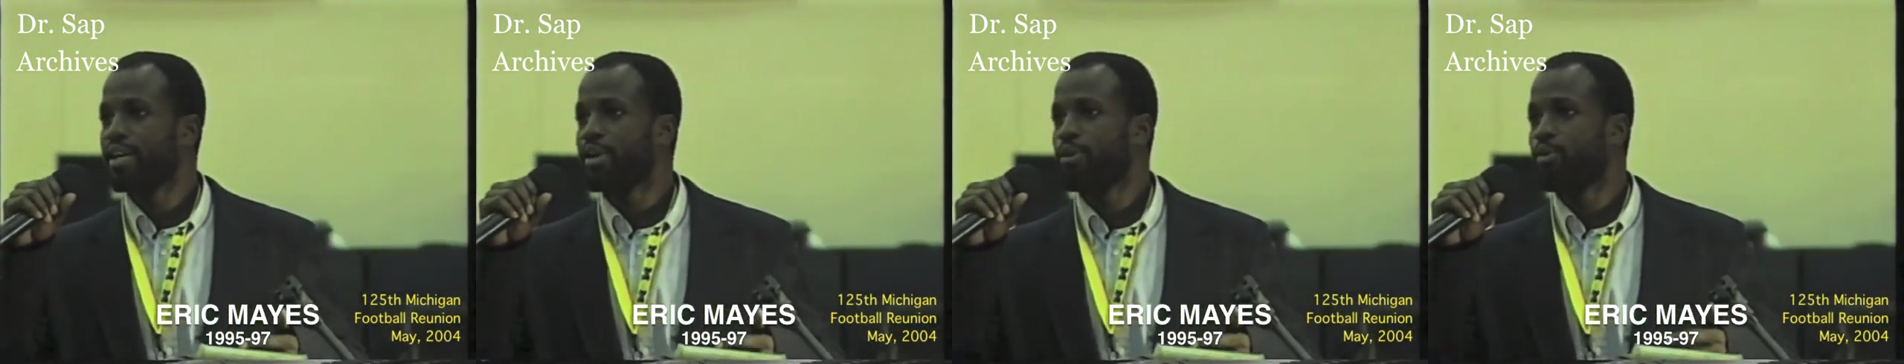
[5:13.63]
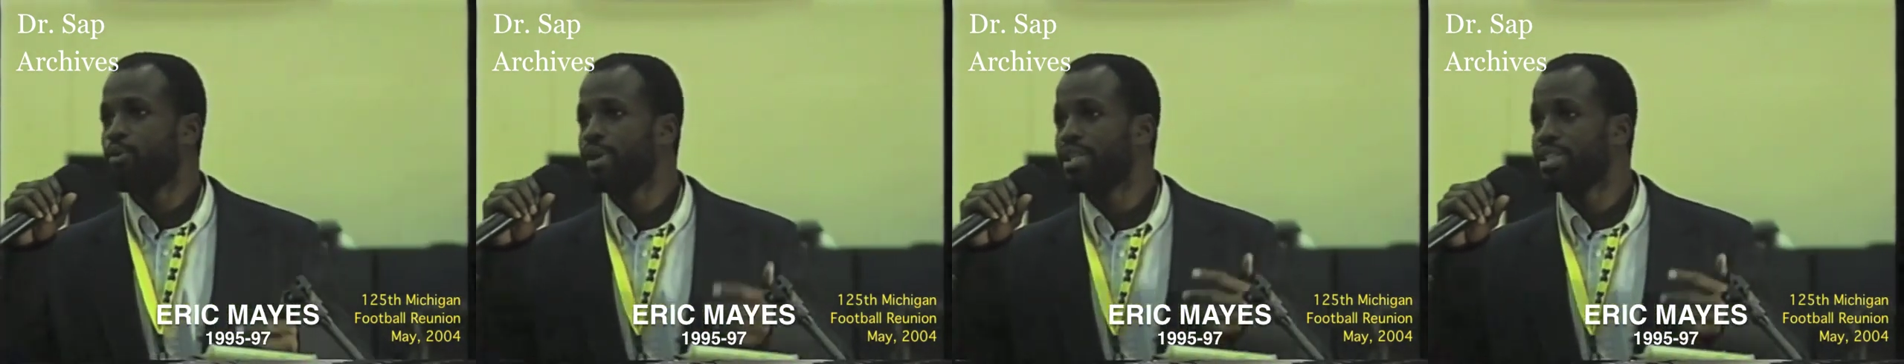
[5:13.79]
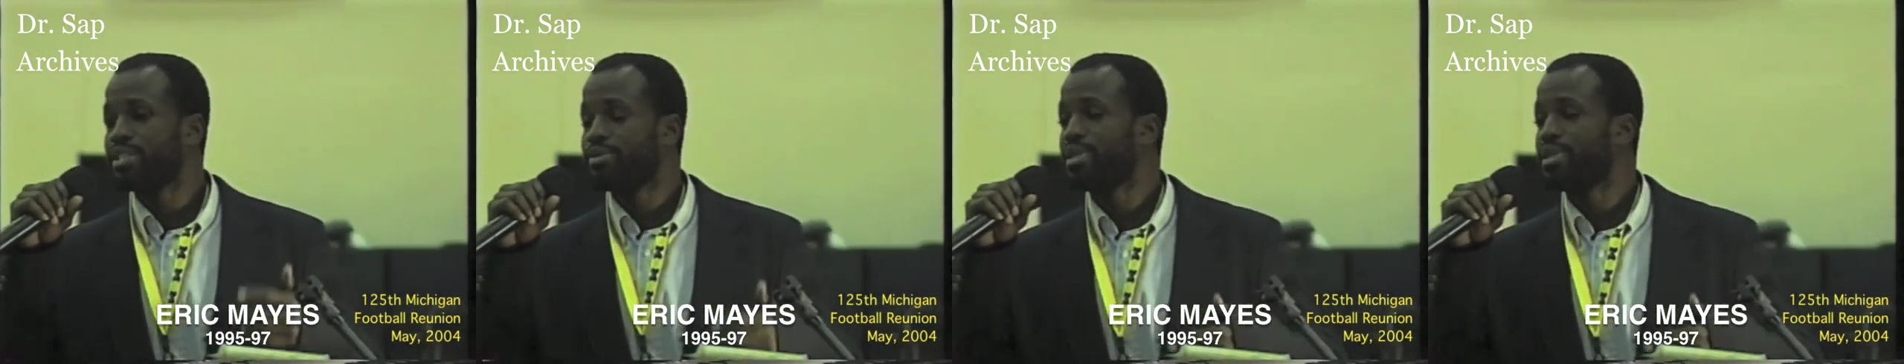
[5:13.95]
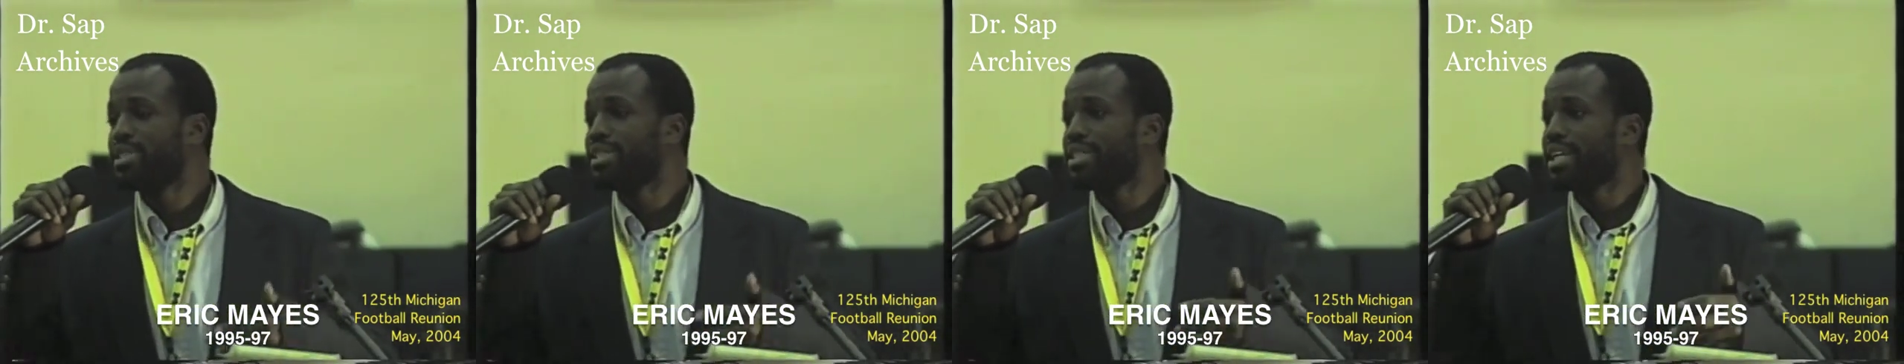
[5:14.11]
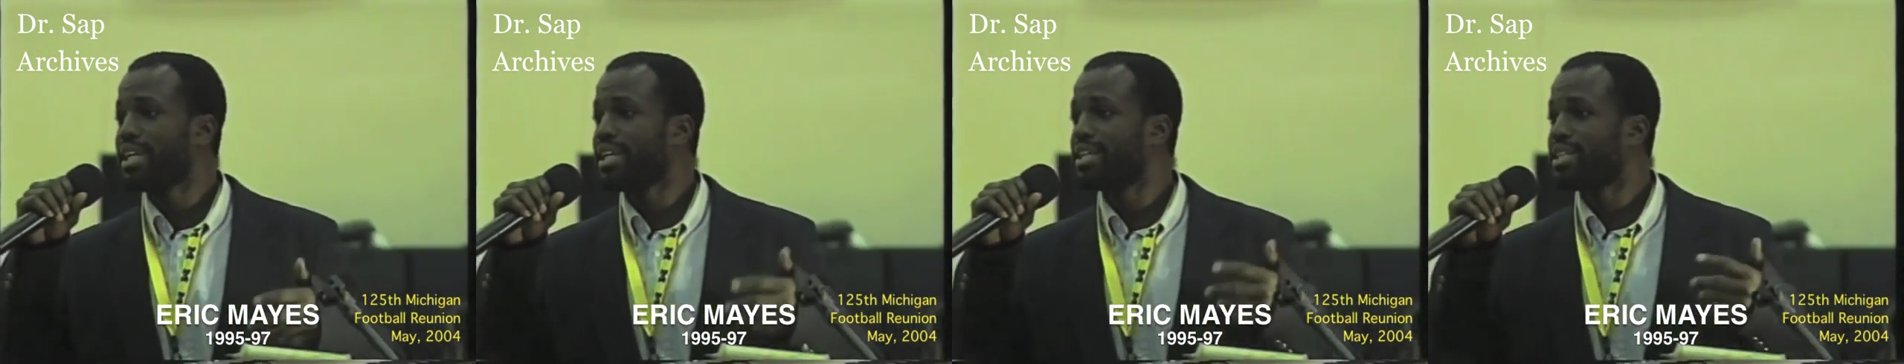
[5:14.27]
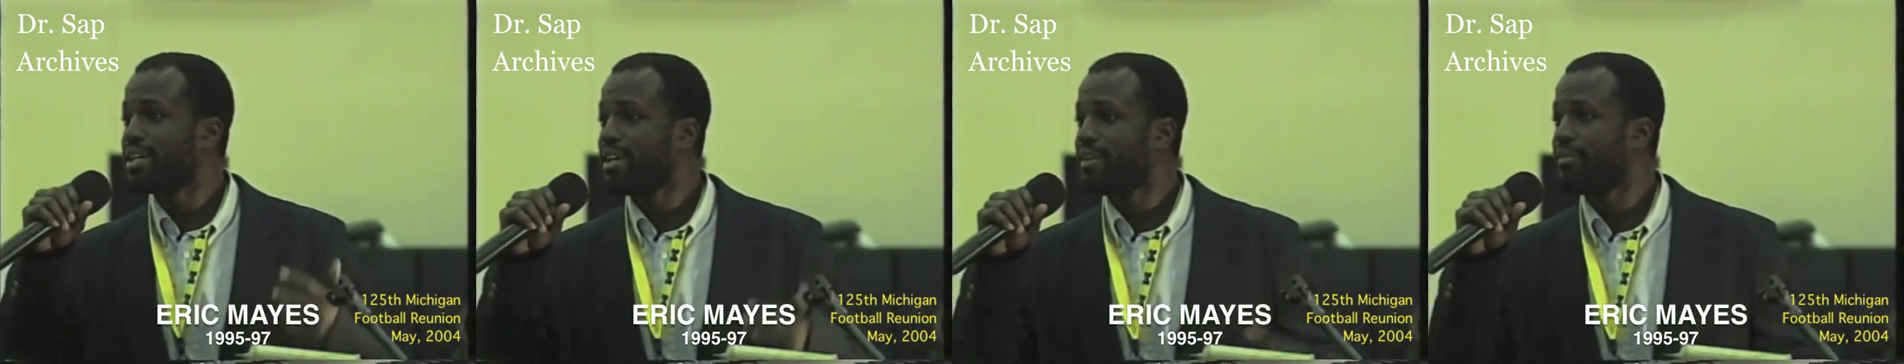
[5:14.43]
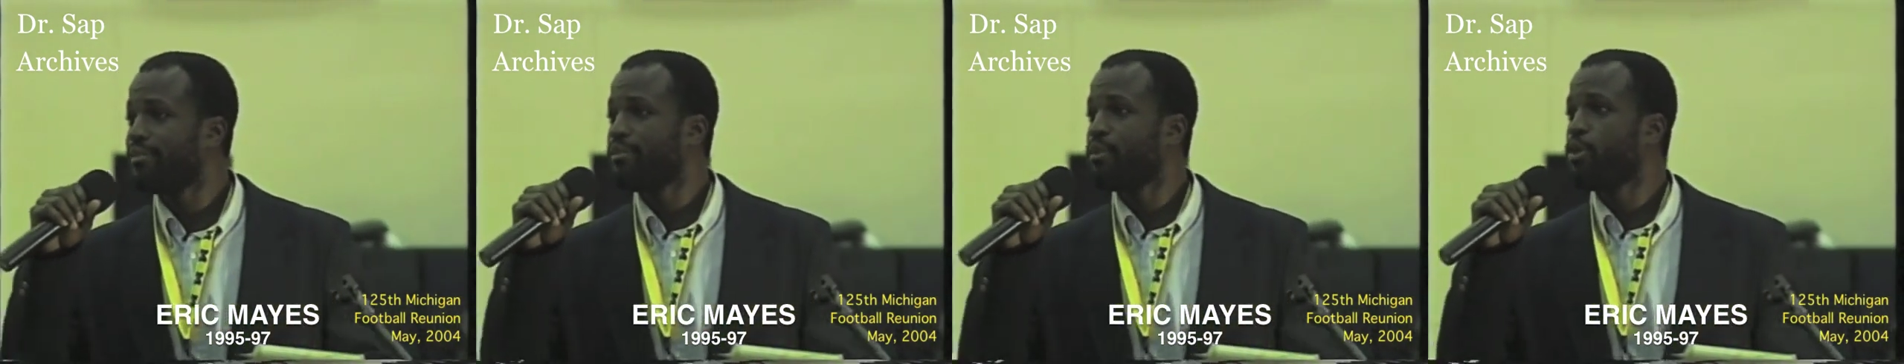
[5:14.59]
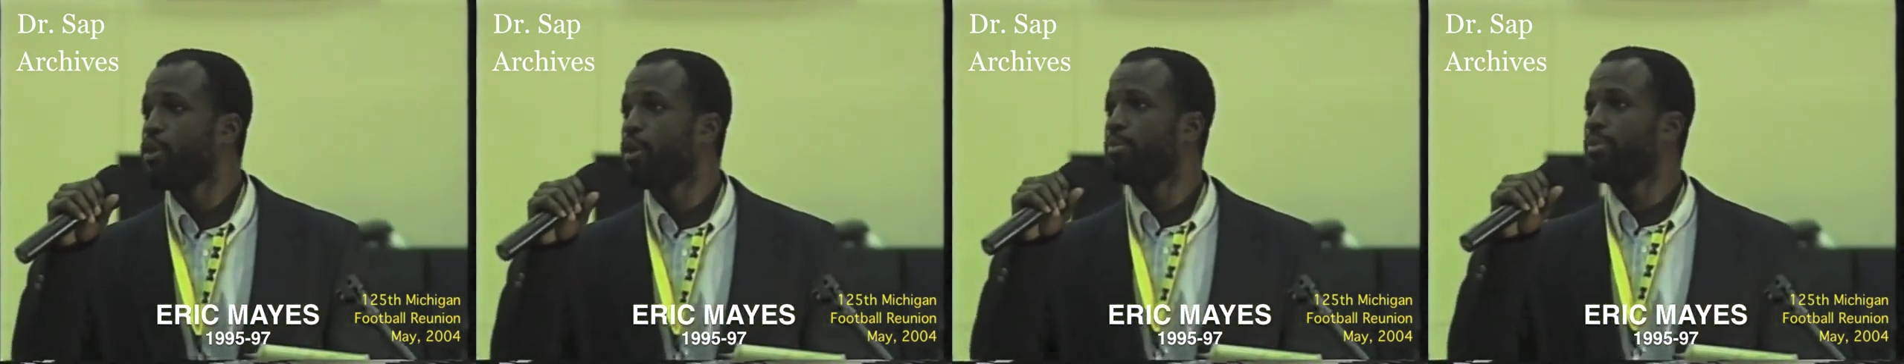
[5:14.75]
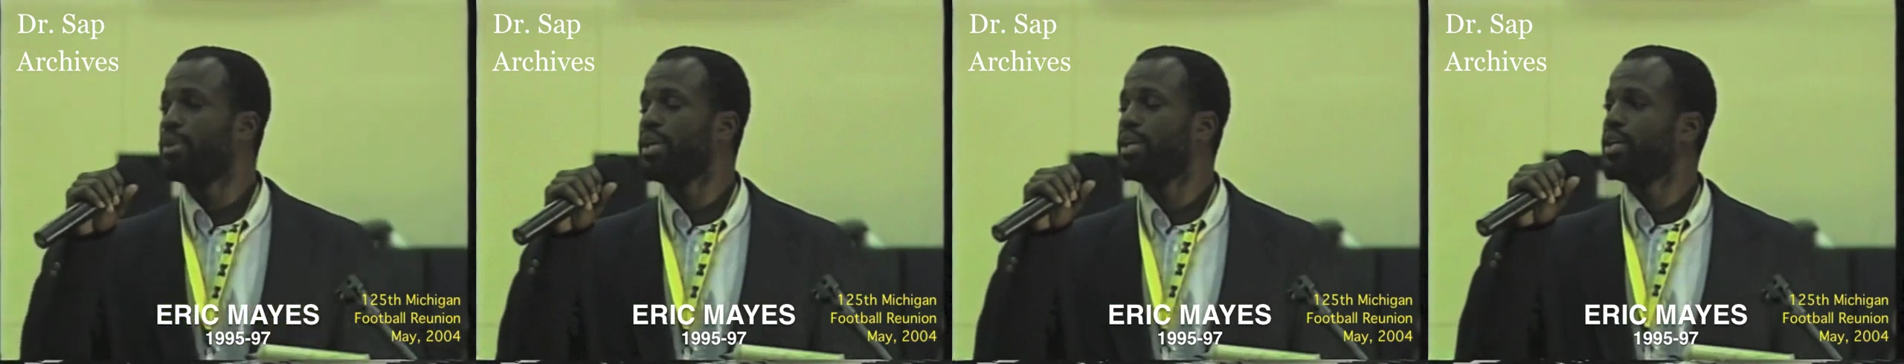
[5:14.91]
What has Michigan done
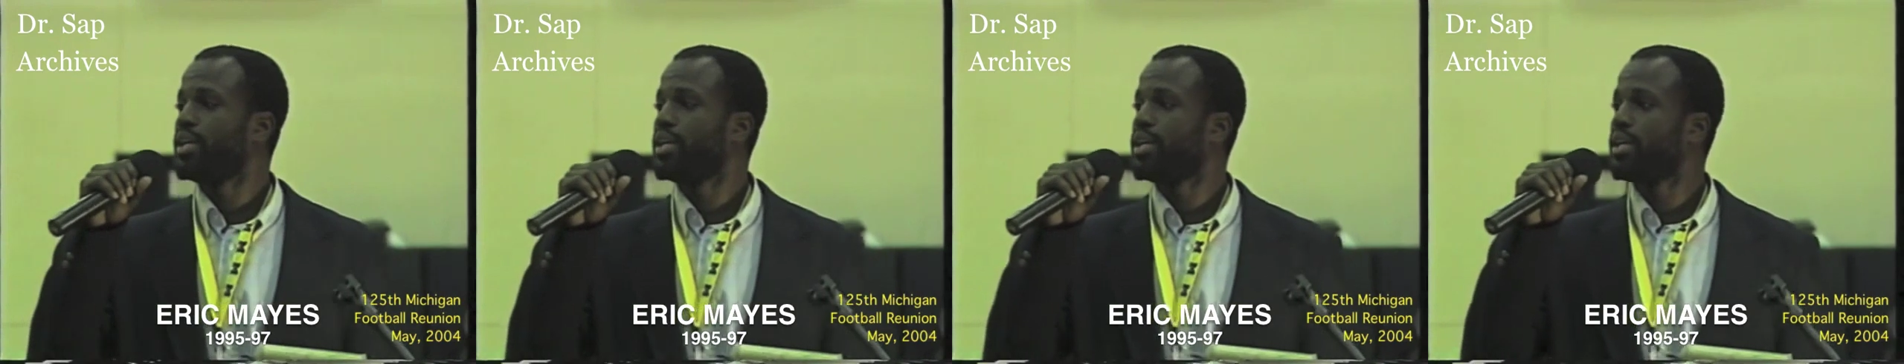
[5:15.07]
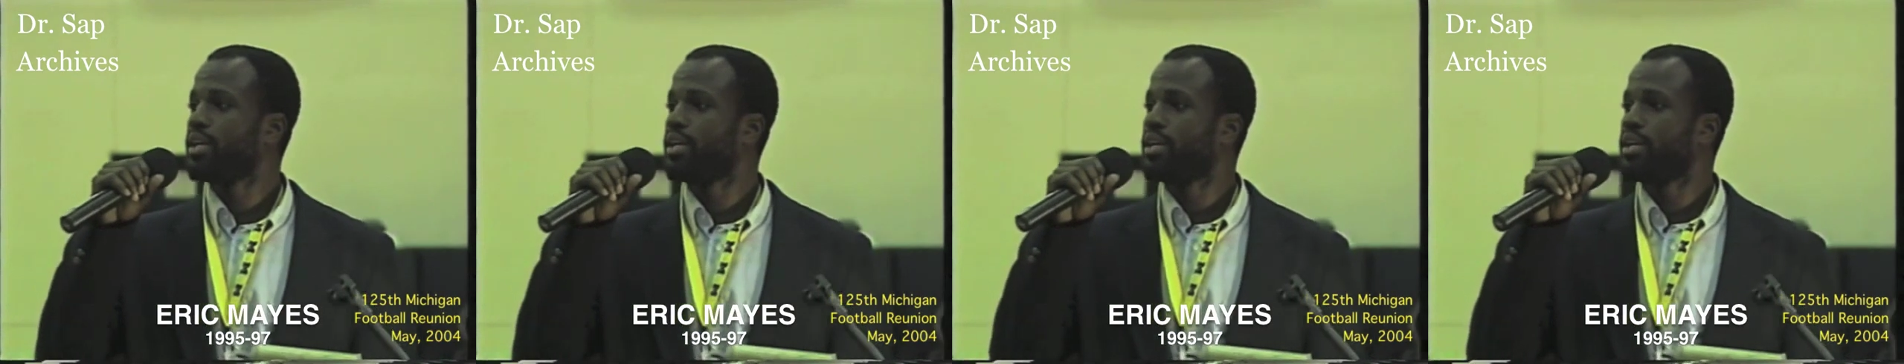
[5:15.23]
for me?